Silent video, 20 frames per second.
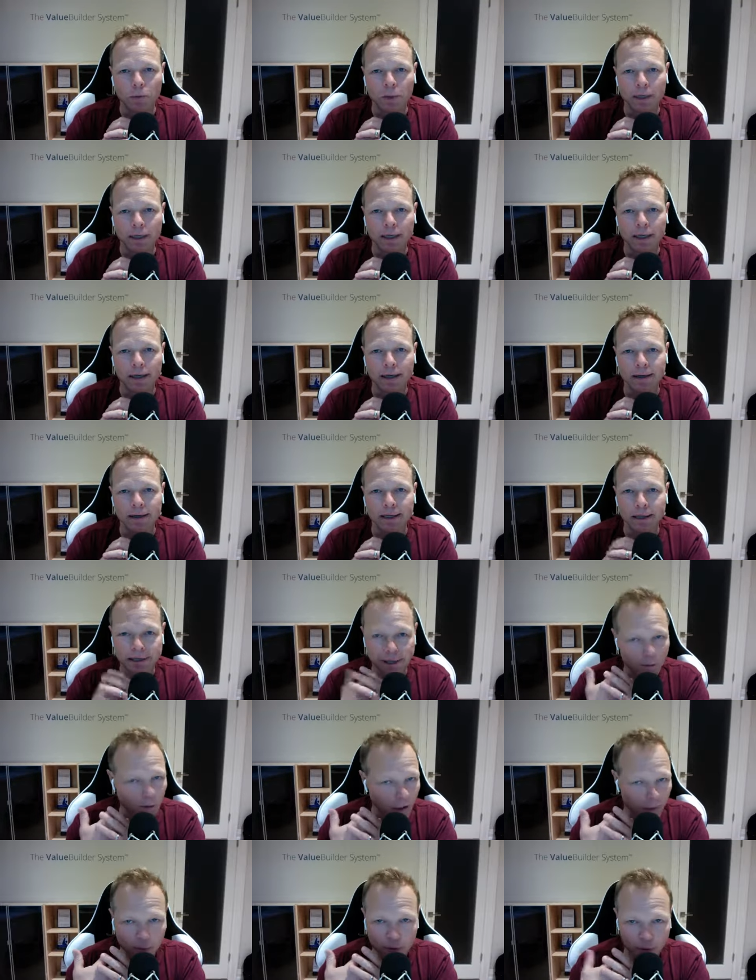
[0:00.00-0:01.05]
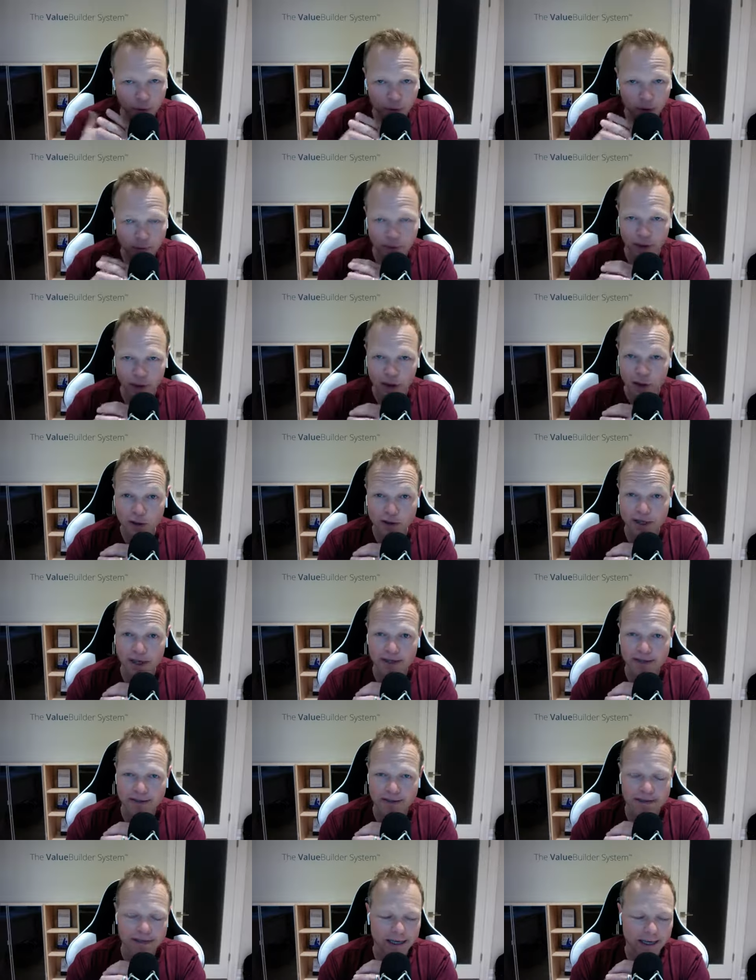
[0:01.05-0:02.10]
we need to
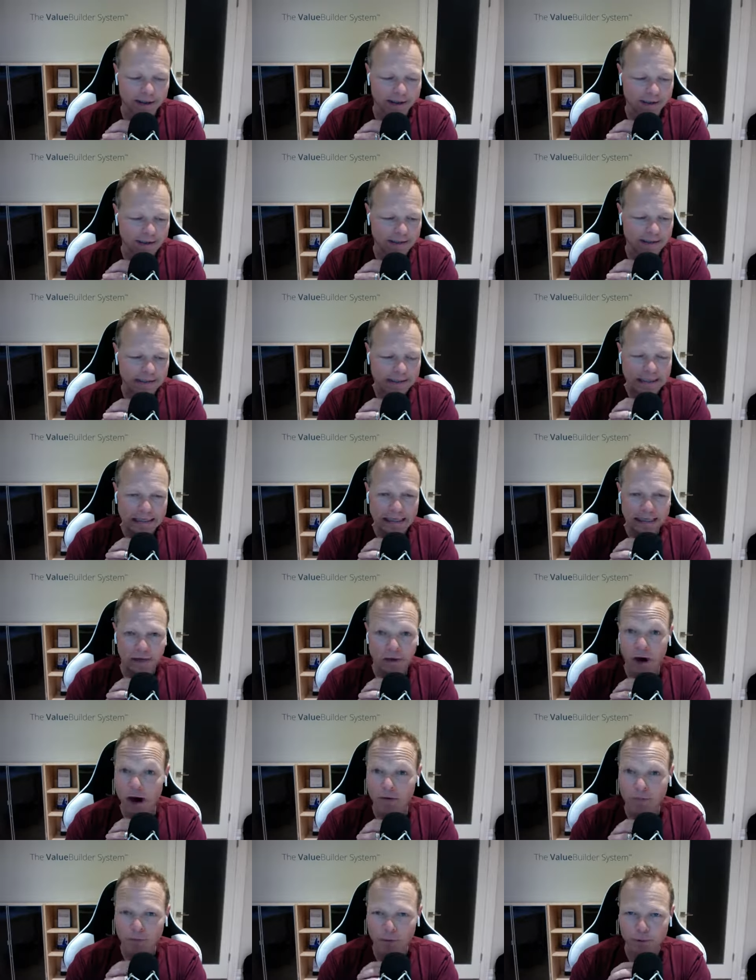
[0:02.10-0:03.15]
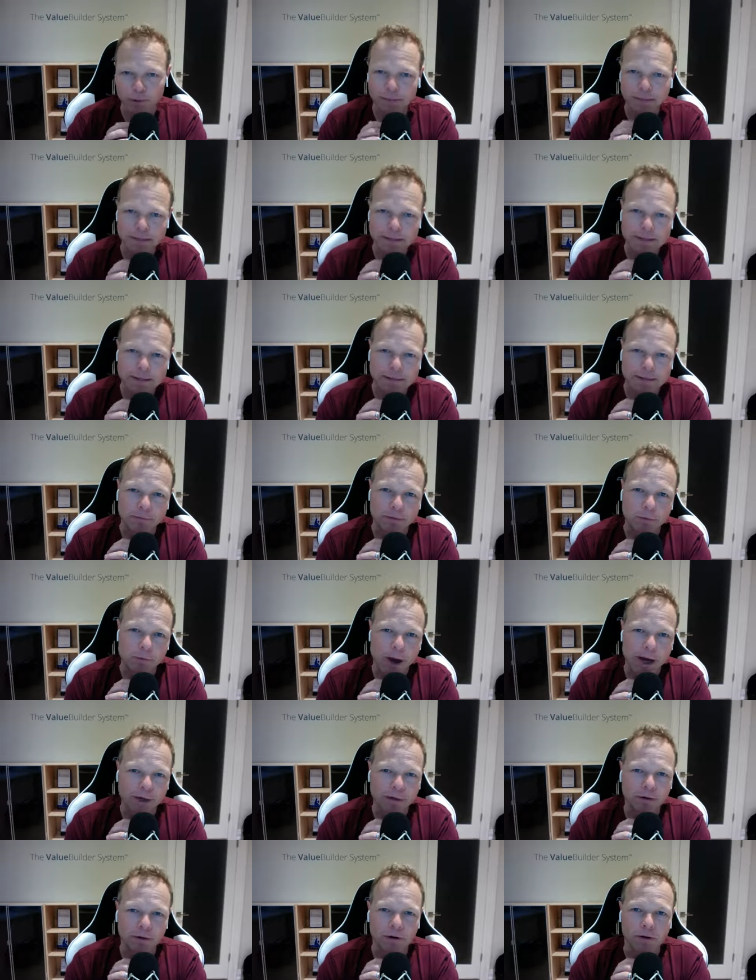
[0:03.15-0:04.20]
reprioritize and get an awful
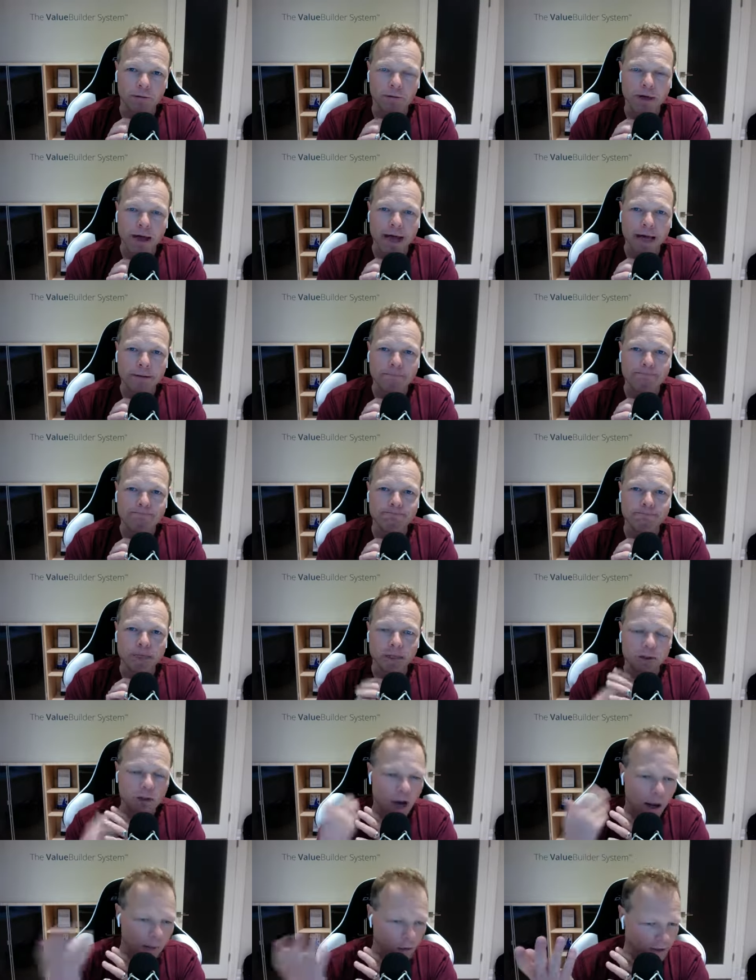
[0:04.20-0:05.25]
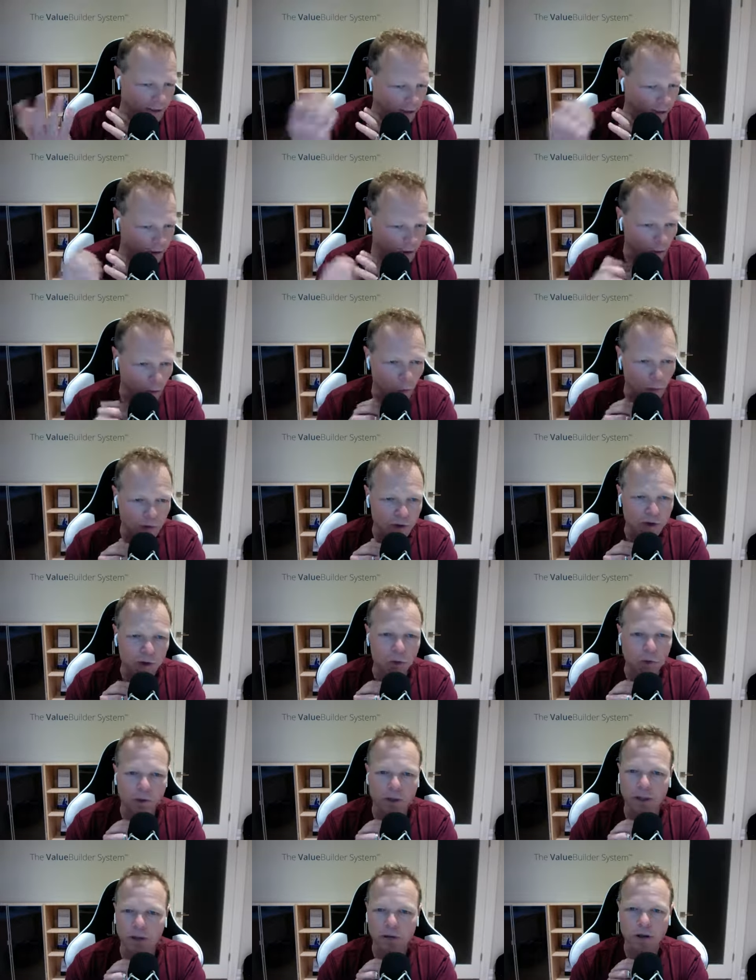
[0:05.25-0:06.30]
reminder of that. Tom will tell you the
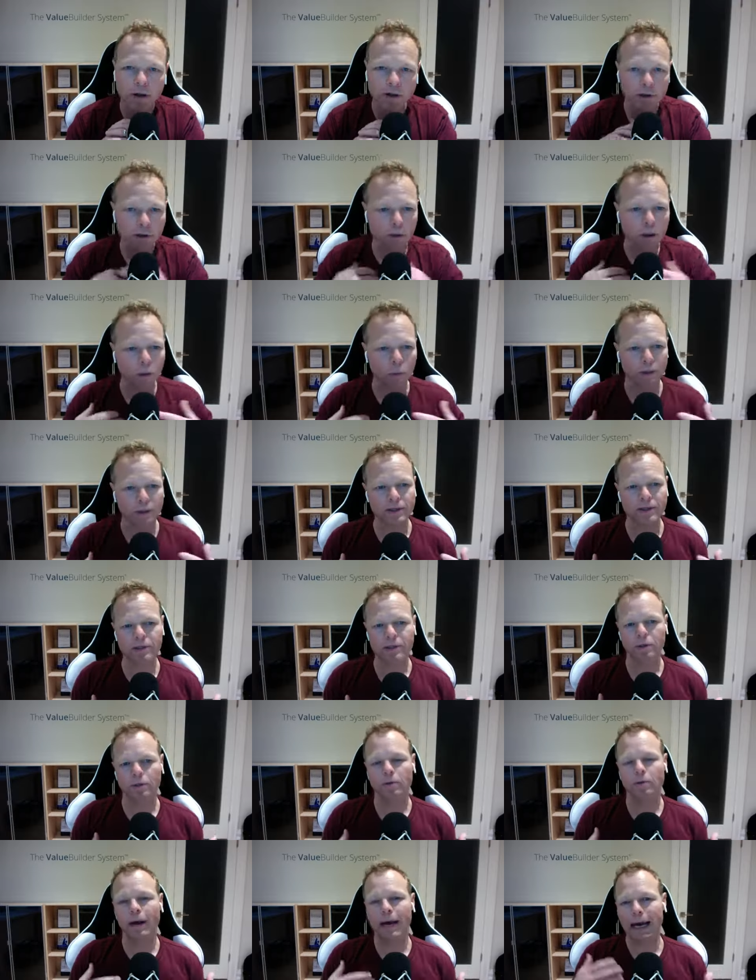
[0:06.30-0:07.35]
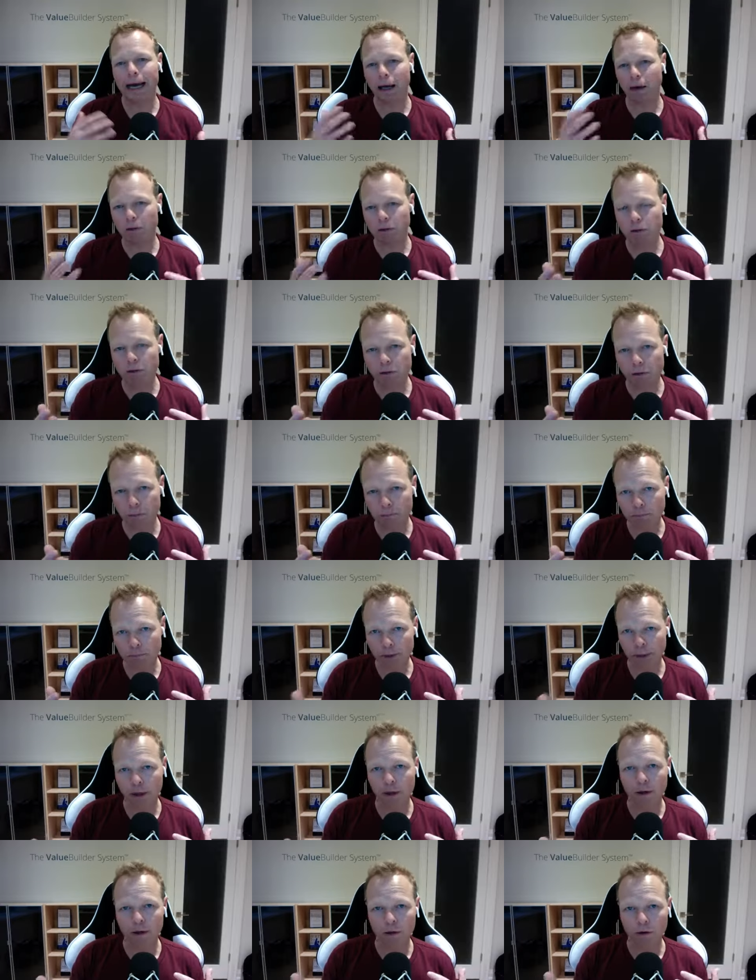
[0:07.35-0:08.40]
whole story. He'll also go into how you
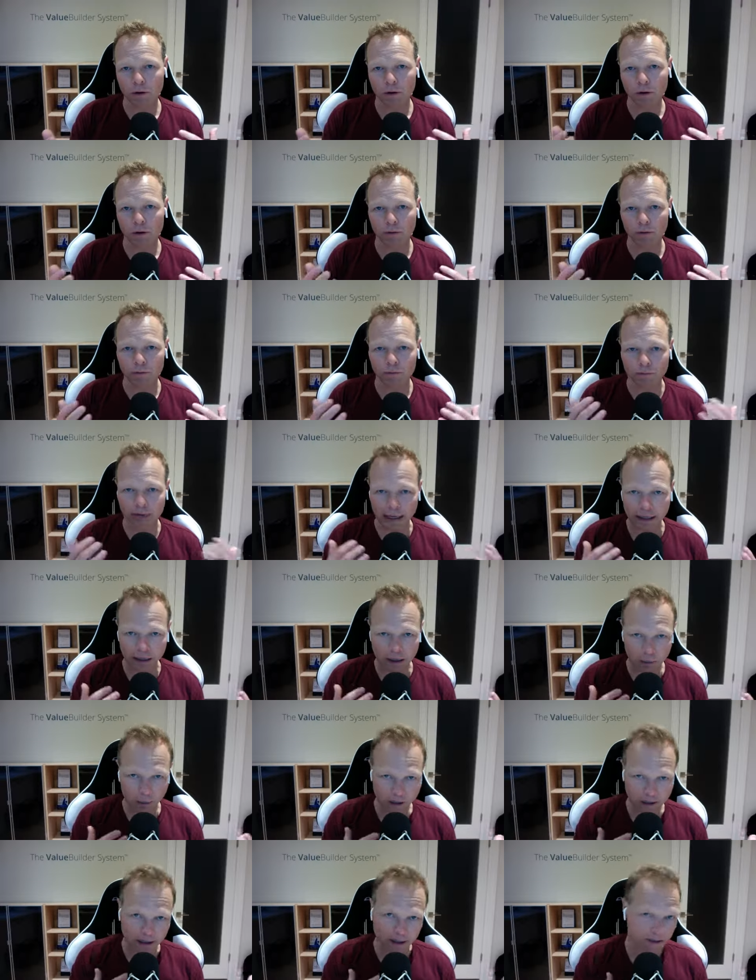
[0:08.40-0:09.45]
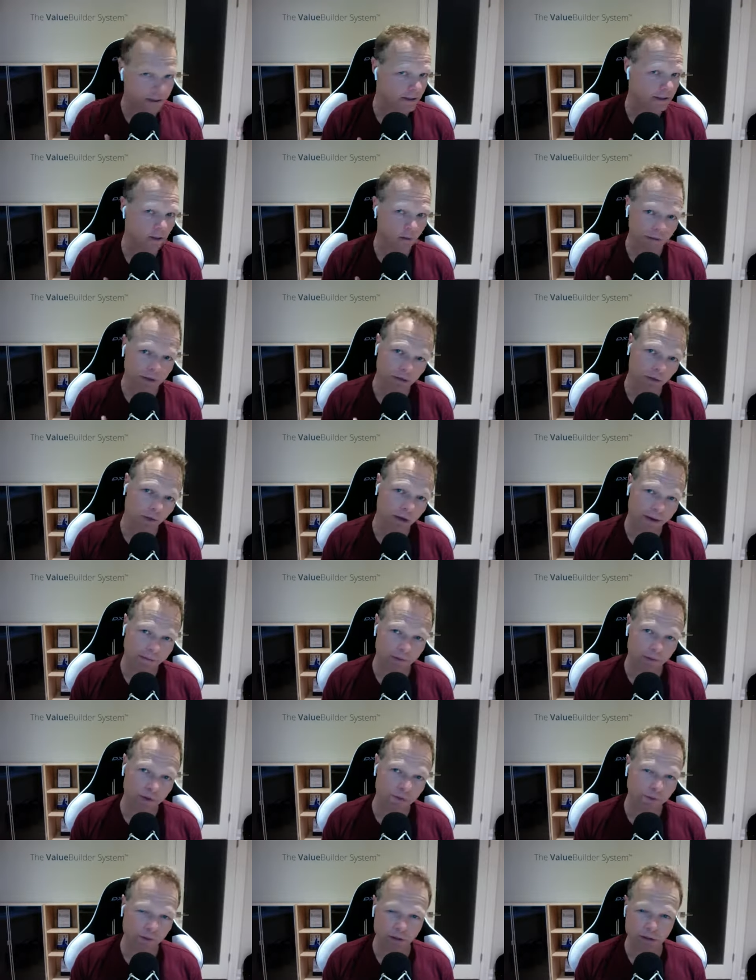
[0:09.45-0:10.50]
compare valuing
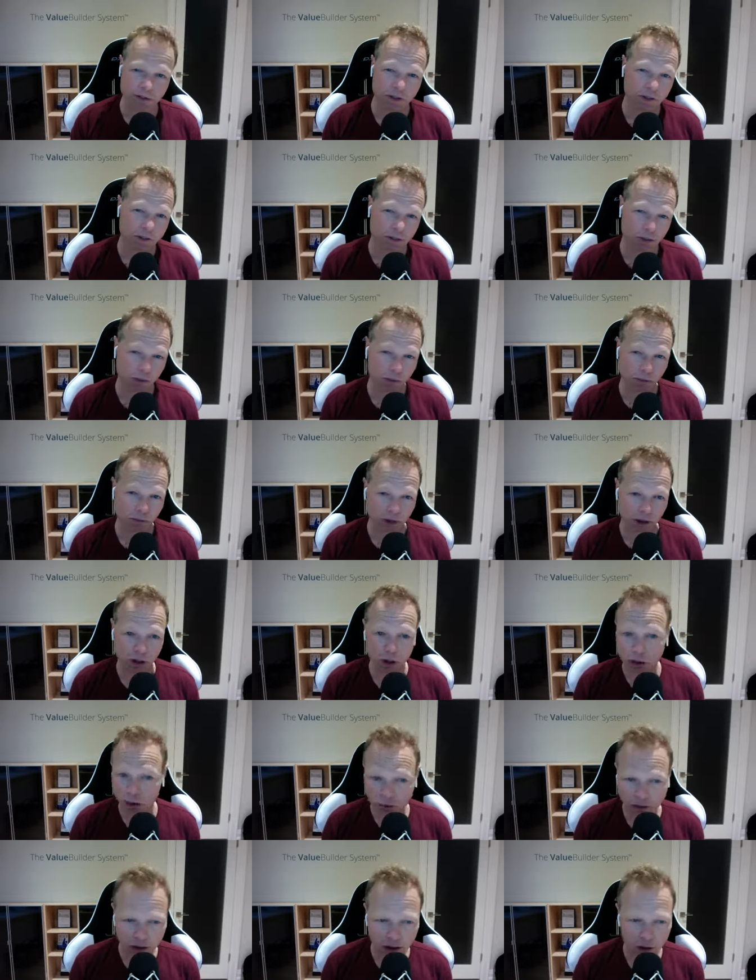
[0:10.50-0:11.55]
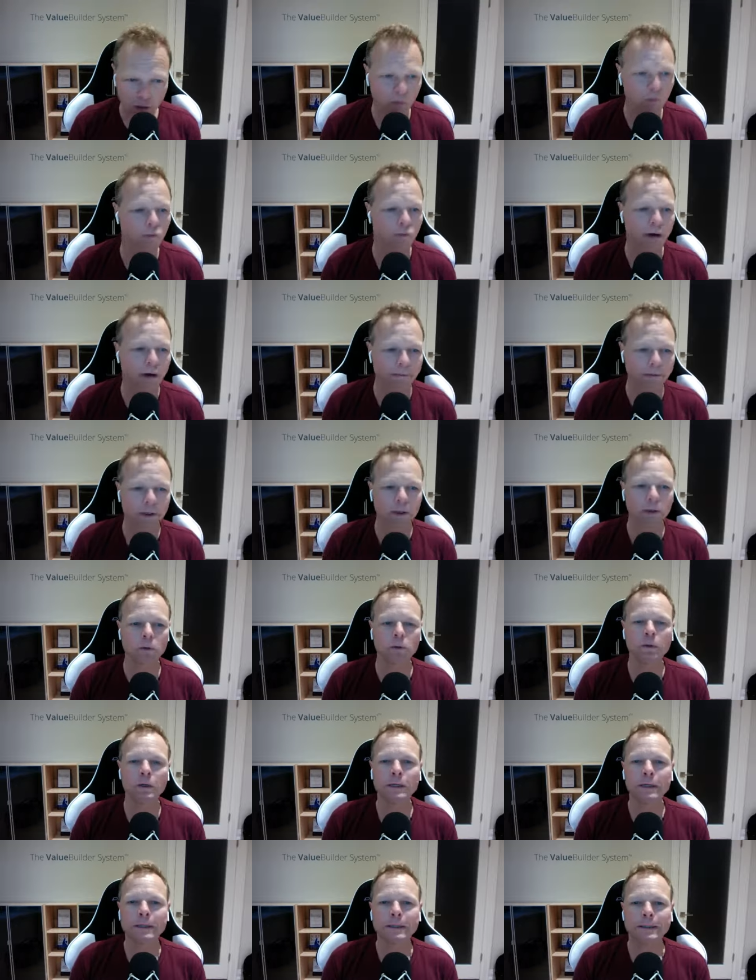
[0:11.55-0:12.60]
consulting revenue versus your recurring
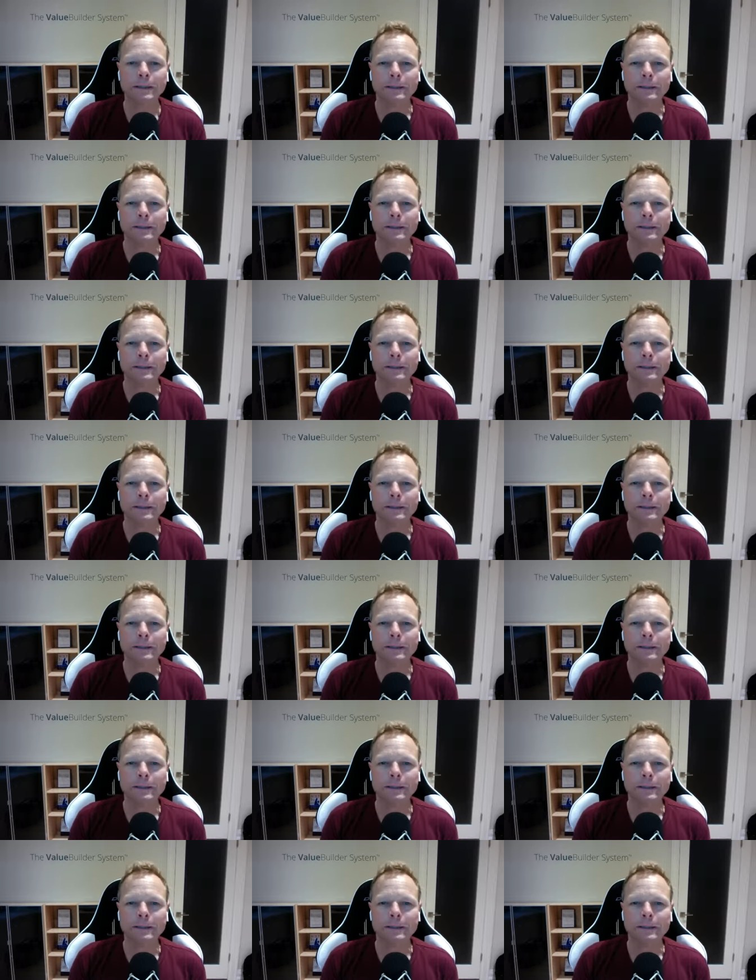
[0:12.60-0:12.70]
revenue.